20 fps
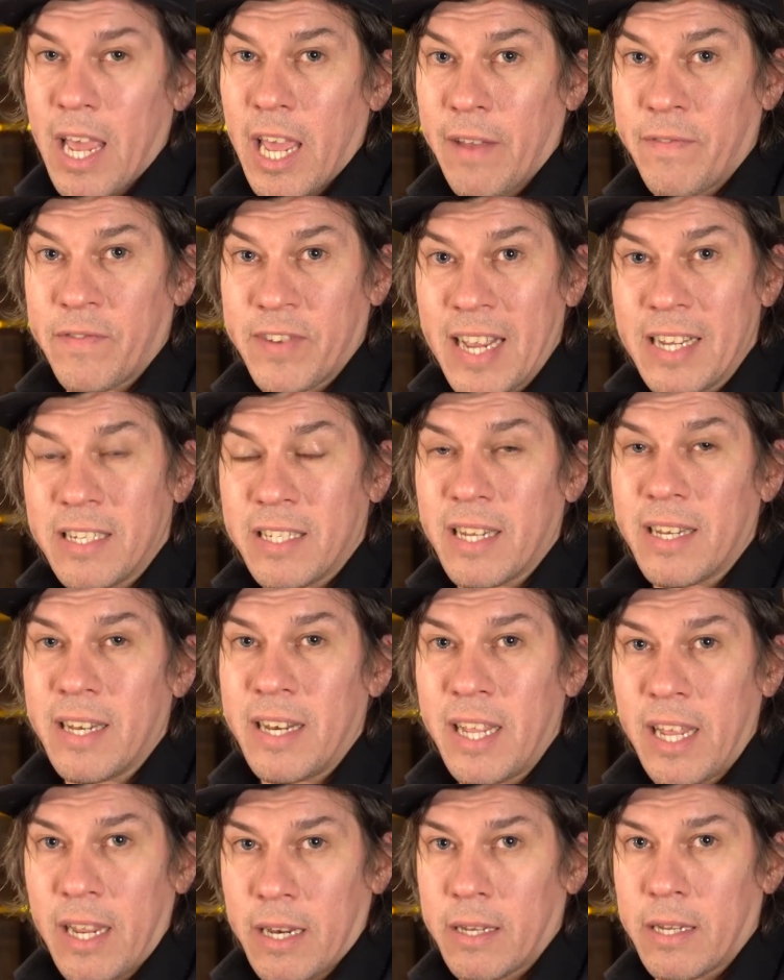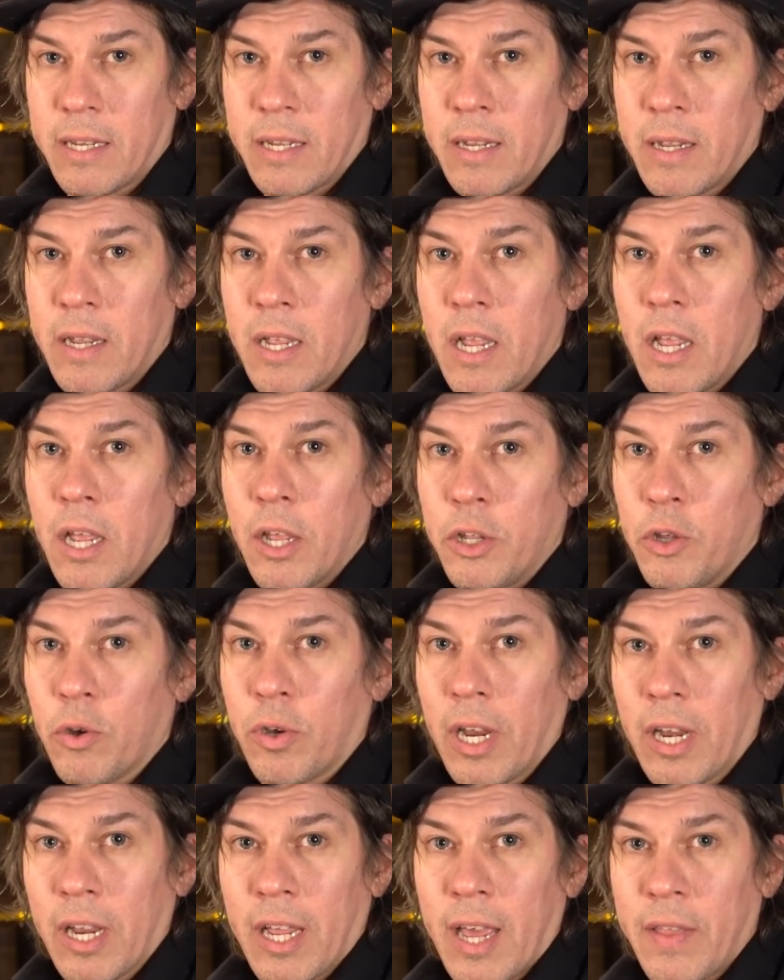If tasted neat, you
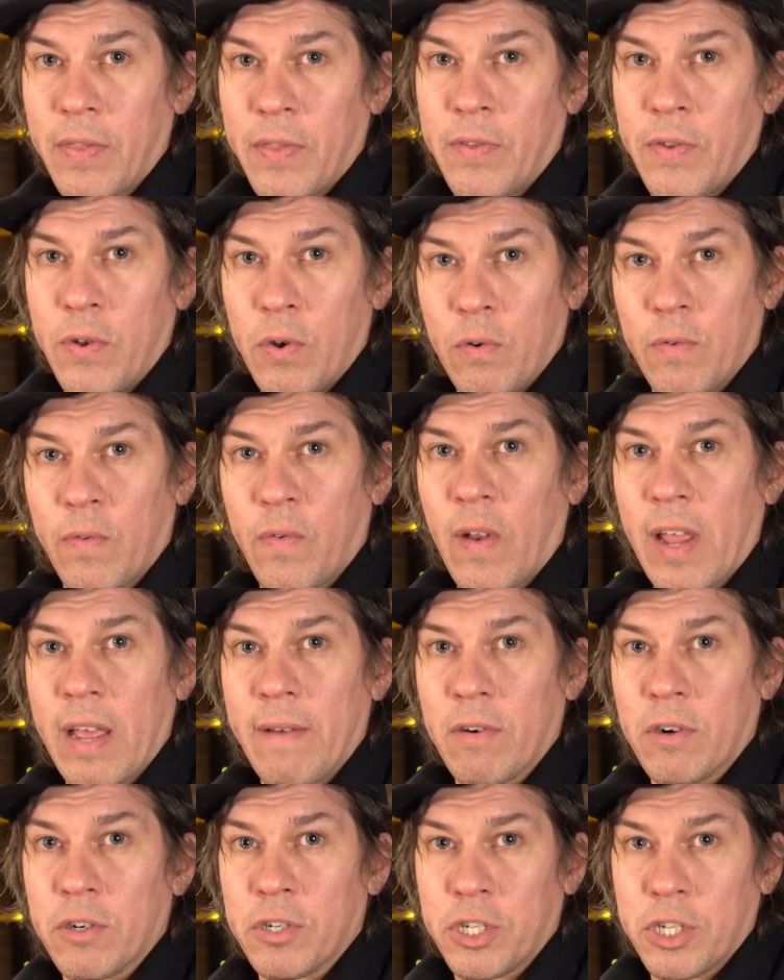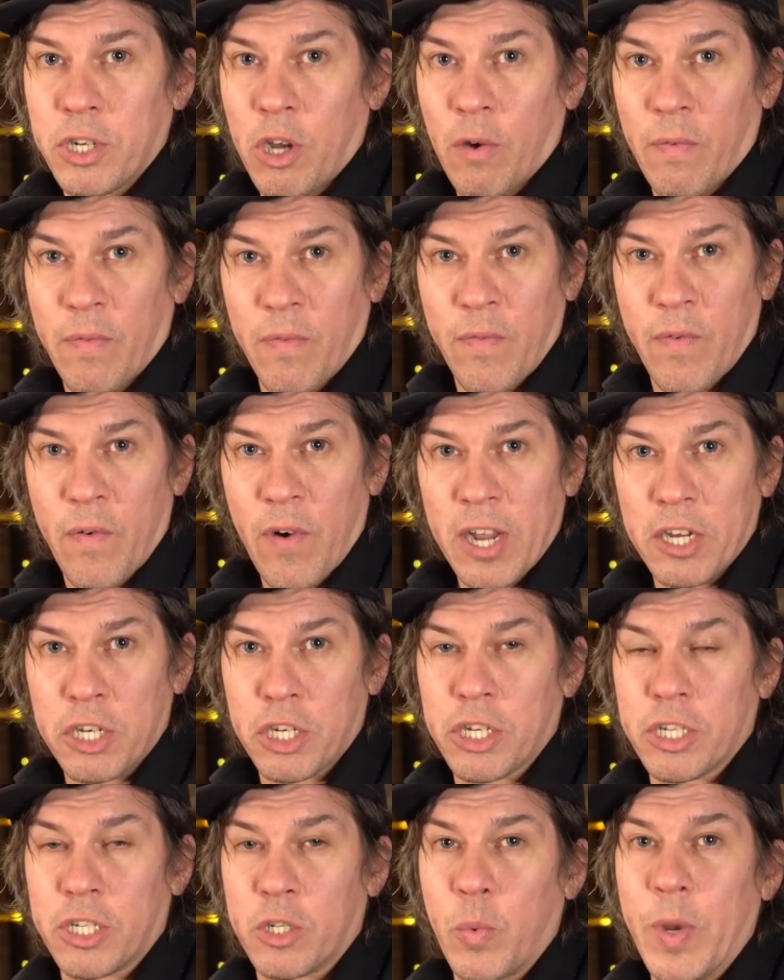can get through flavors of
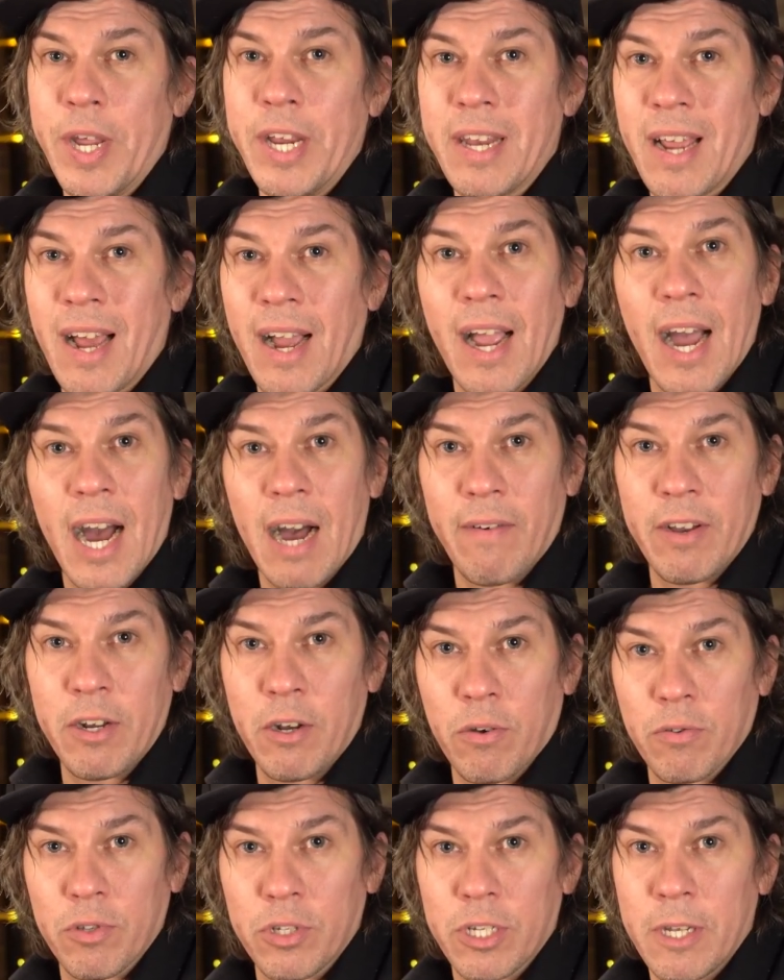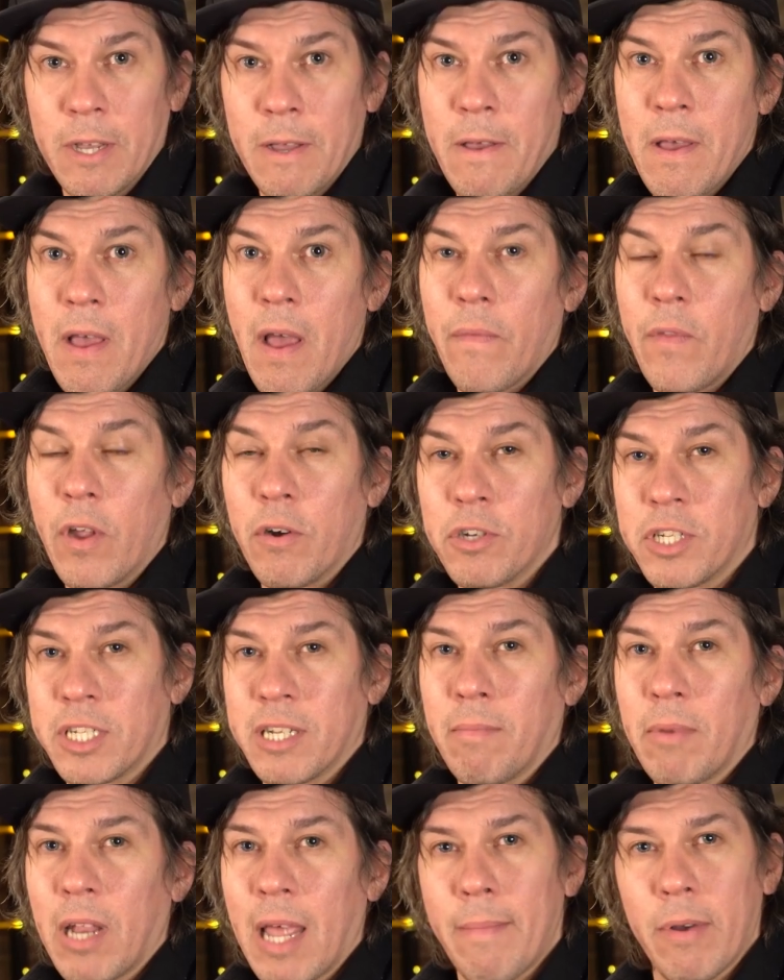fresh, sweet agave notes. There is
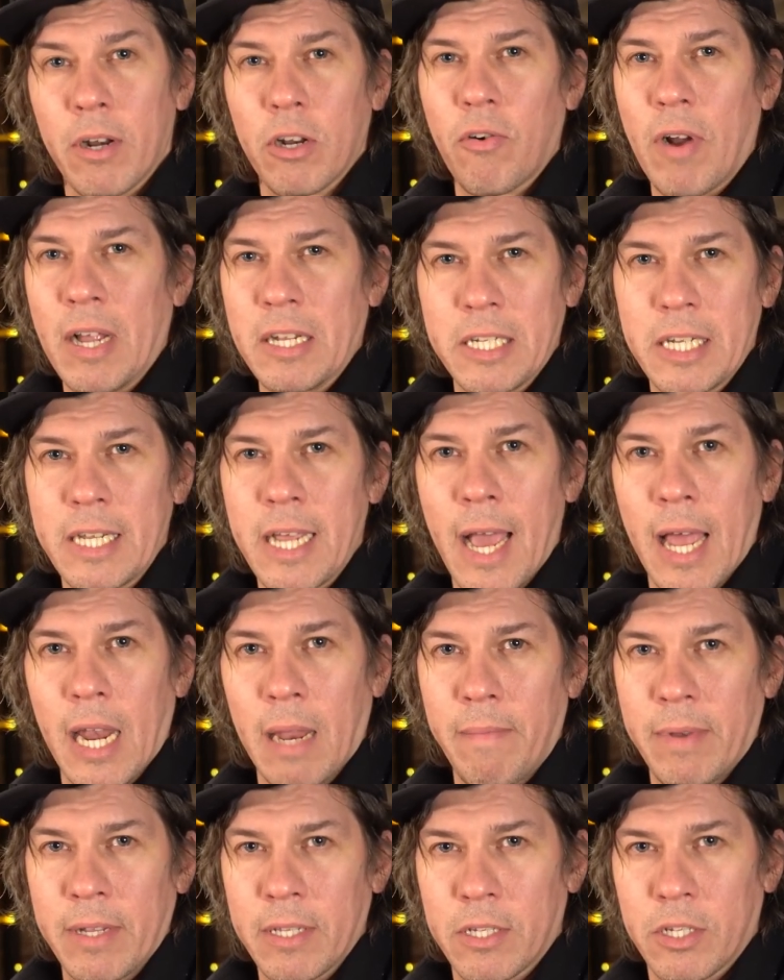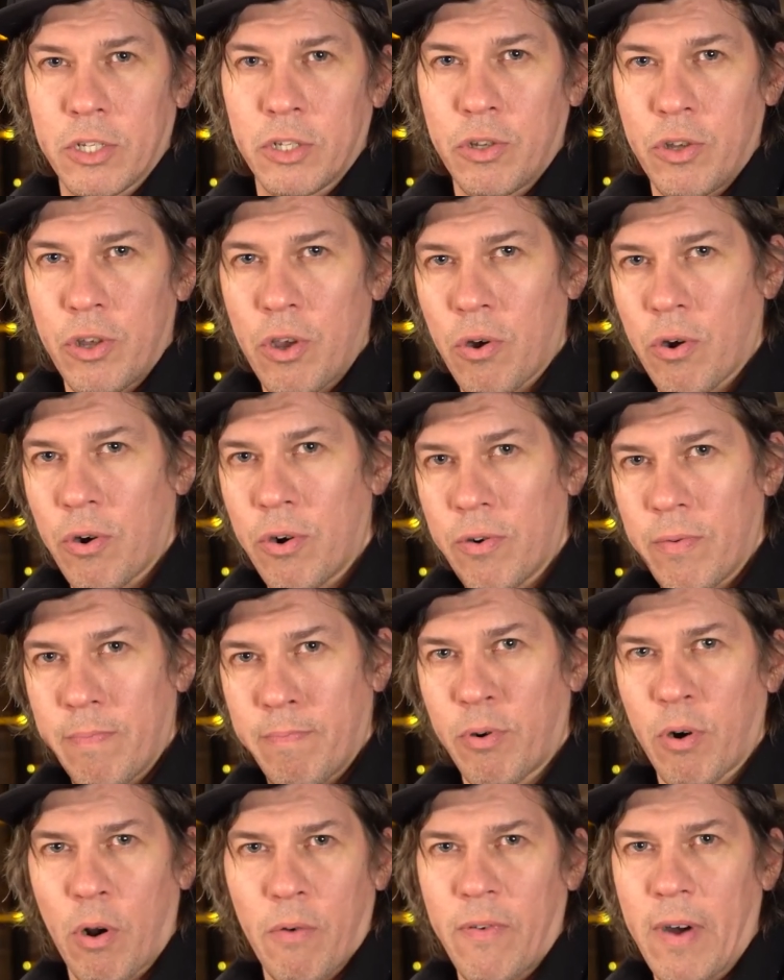some lemongrassy elements to your
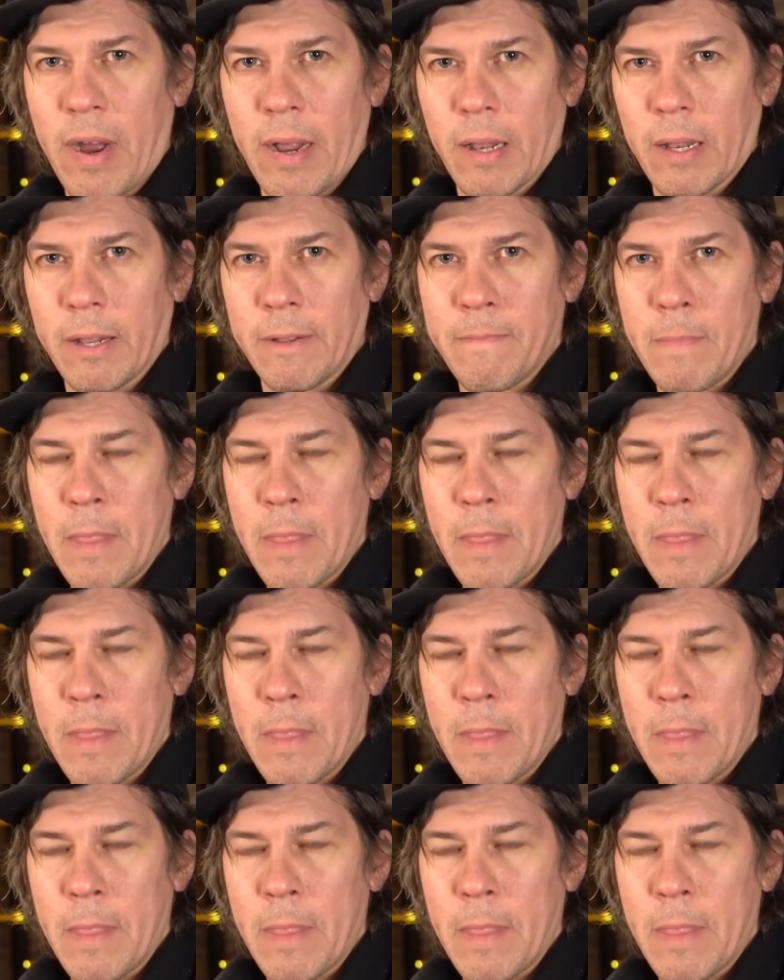profile